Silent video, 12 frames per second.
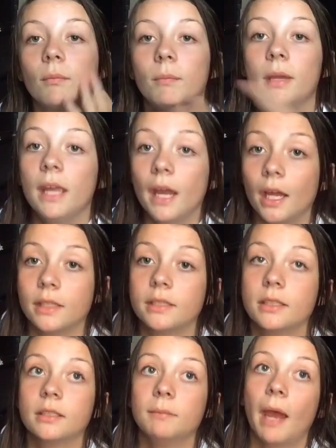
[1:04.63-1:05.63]

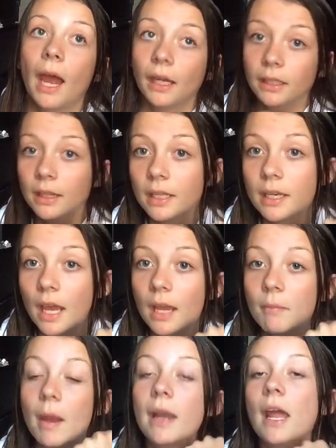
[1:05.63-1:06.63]
P.S. Back in the
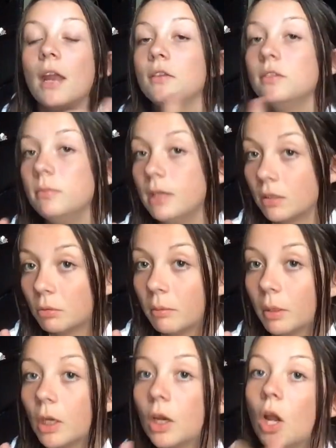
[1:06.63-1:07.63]
day, my dad used to be a
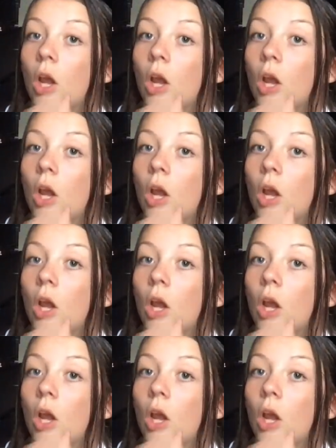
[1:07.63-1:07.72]
swimmer.